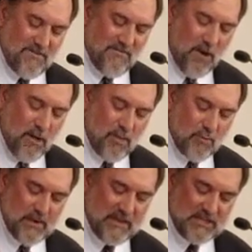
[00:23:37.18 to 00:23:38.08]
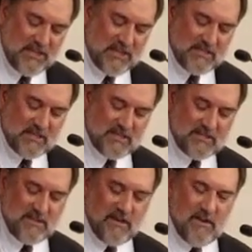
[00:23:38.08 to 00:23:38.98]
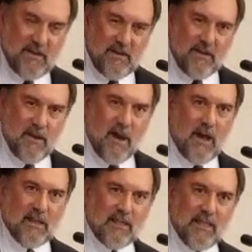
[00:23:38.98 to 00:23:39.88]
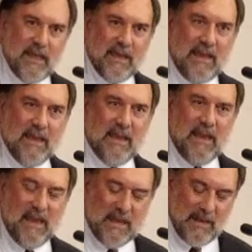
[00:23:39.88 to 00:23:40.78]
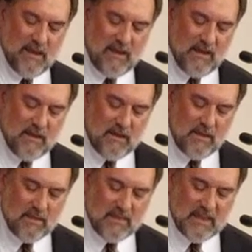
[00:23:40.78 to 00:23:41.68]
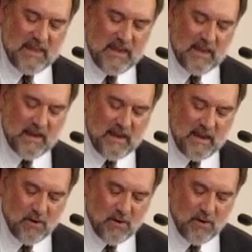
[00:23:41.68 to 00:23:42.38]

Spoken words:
following Jesus, not letting anything